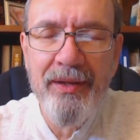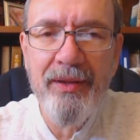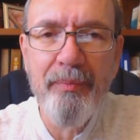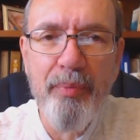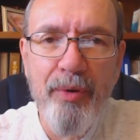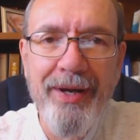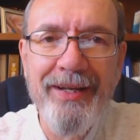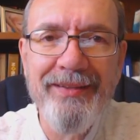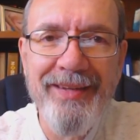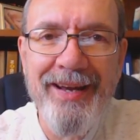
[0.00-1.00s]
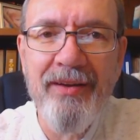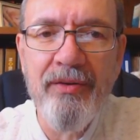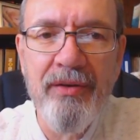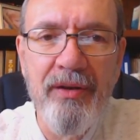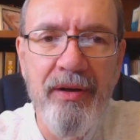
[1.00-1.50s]
the
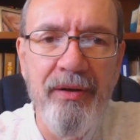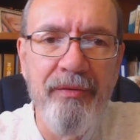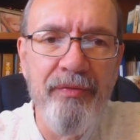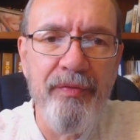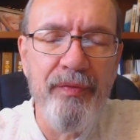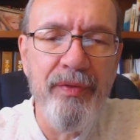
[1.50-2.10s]
breakdown of